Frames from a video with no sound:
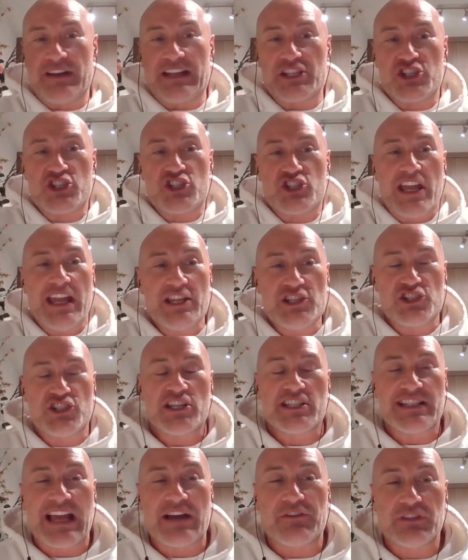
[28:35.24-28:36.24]
if an
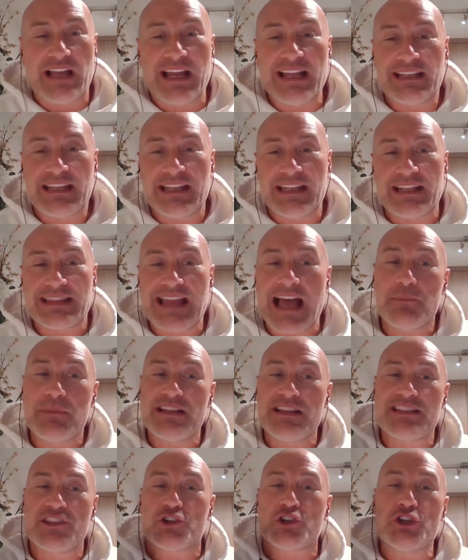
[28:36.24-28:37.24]
exchange doesn't have Lightning, that
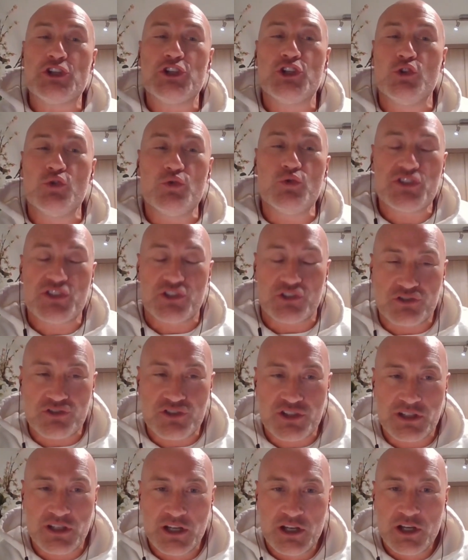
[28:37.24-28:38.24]
means their
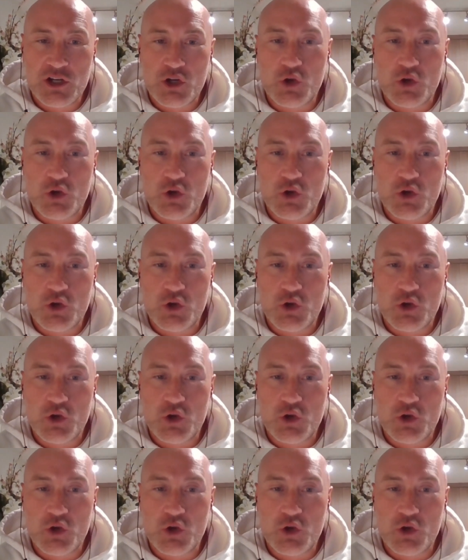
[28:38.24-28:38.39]
users